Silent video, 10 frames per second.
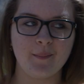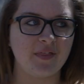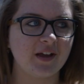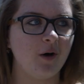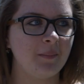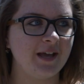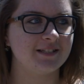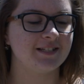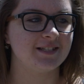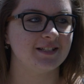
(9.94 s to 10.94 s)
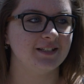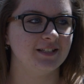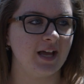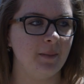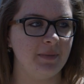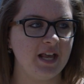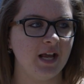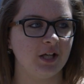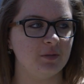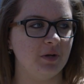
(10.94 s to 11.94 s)
I think I'll miss being
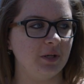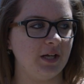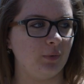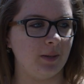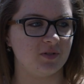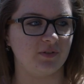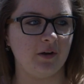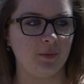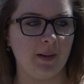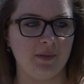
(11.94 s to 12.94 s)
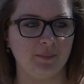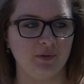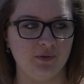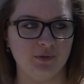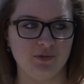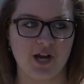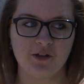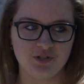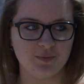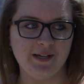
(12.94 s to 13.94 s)
in a community where I'm surrounded by people who
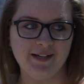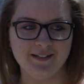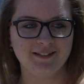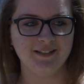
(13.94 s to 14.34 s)
challenge me.